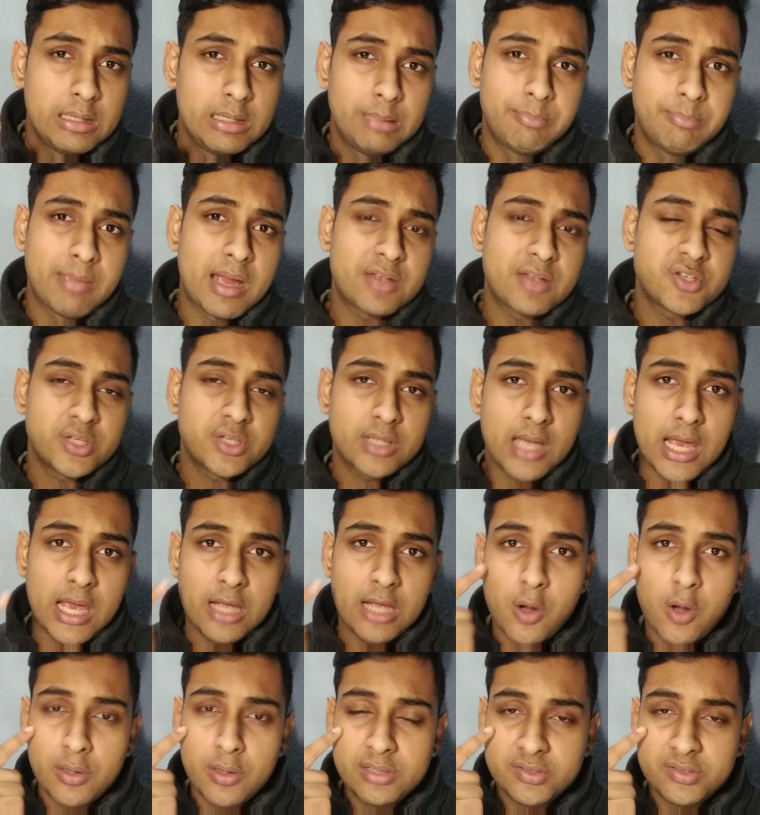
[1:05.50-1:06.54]
Imagine I
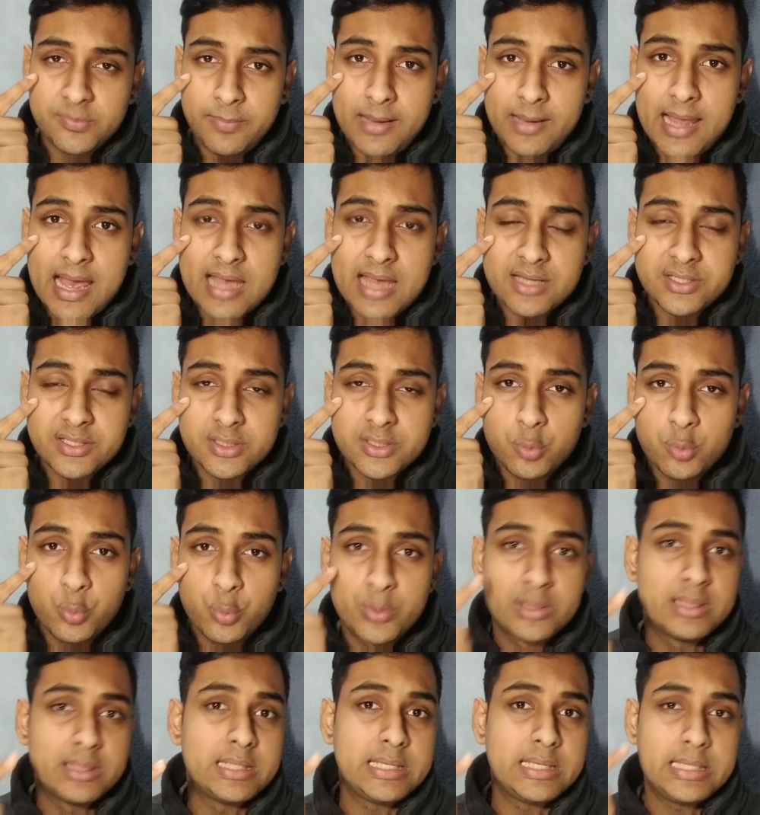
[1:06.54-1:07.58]
got a splash
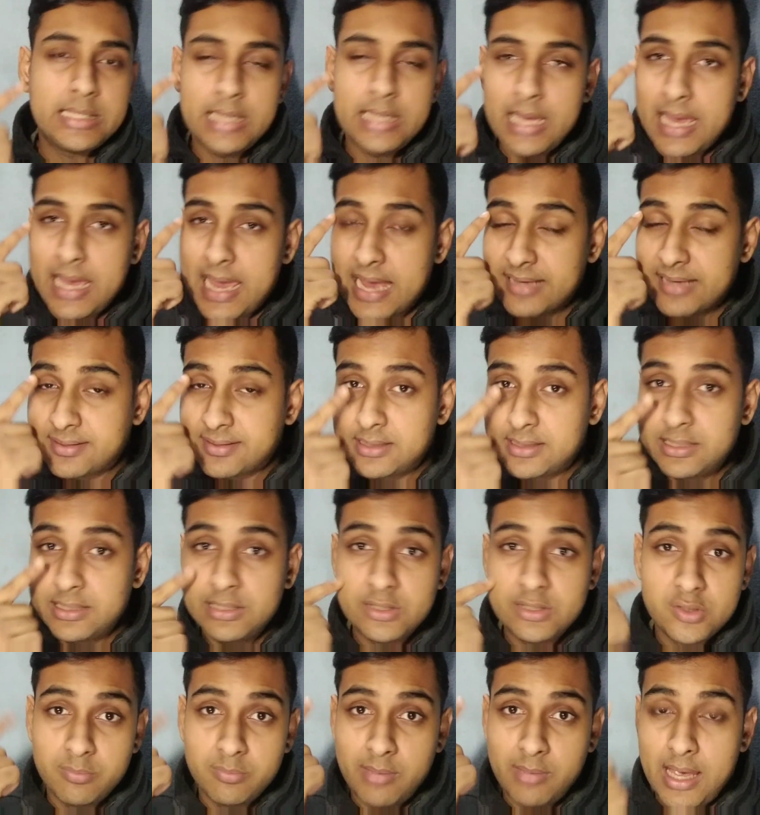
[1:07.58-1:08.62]
with the acid
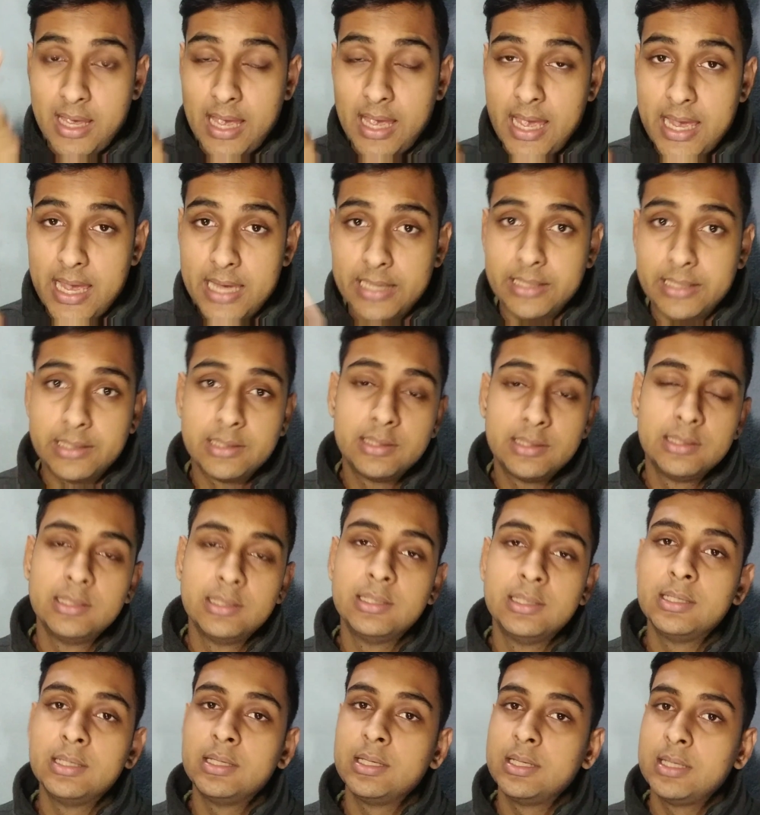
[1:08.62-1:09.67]
into my eye
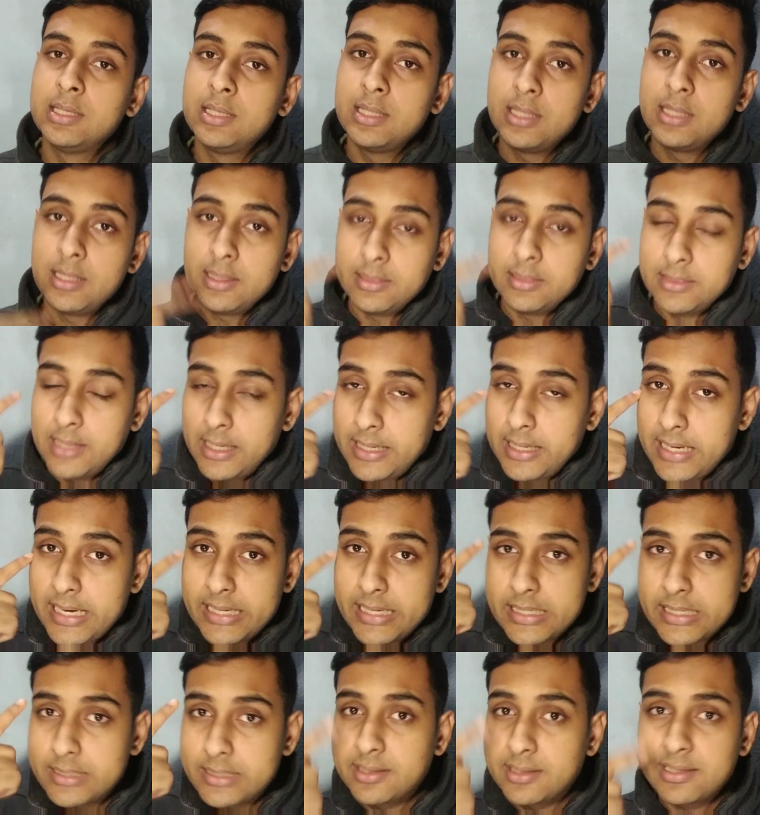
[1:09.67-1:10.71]
the
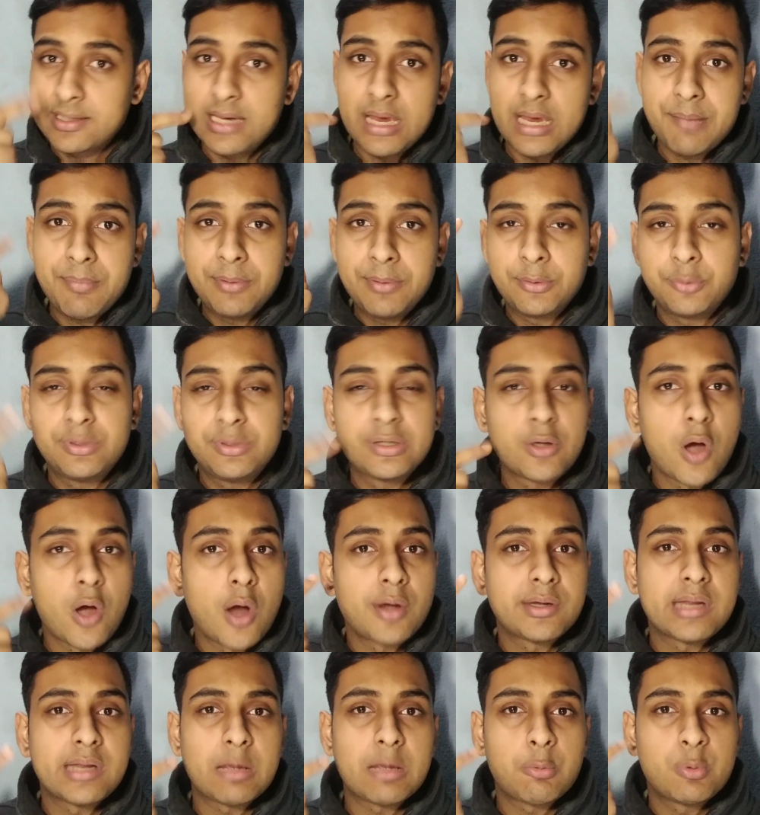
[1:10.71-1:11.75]
area that came into the
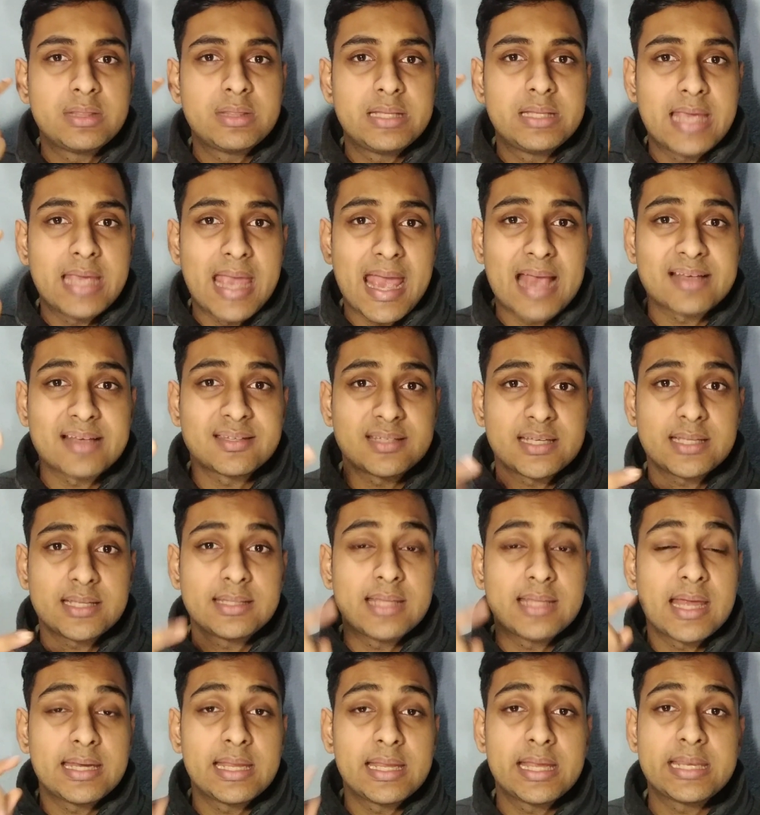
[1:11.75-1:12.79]
contact with the acid
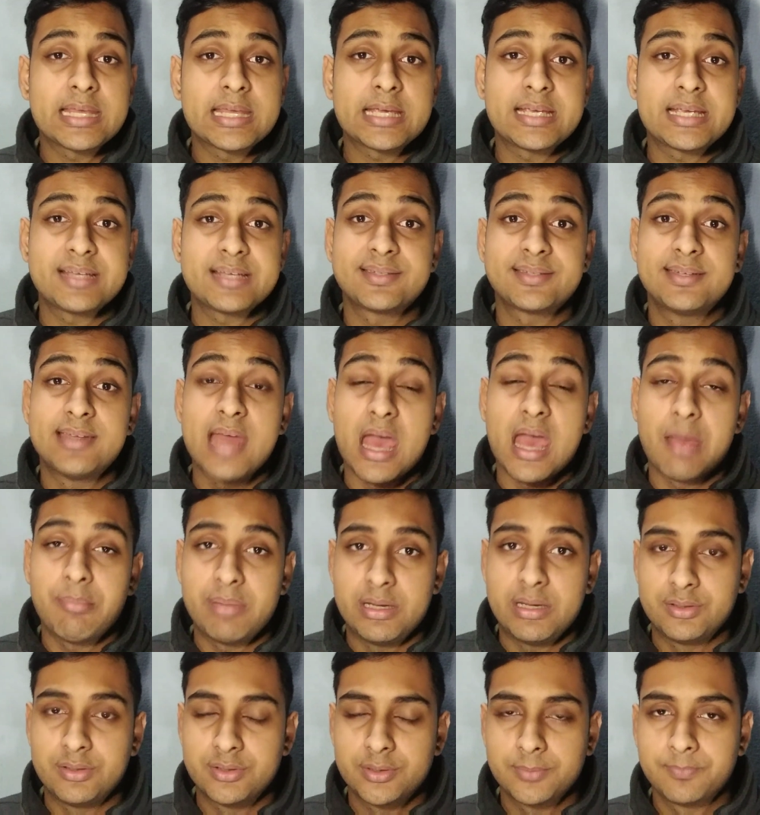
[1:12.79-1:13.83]
that area is
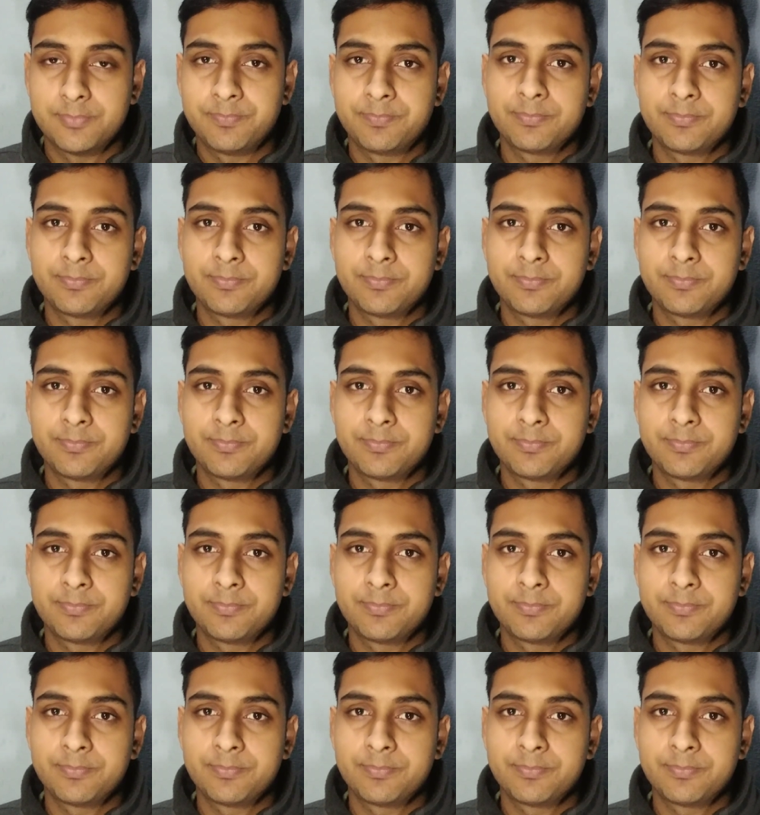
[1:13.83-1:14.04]
damaged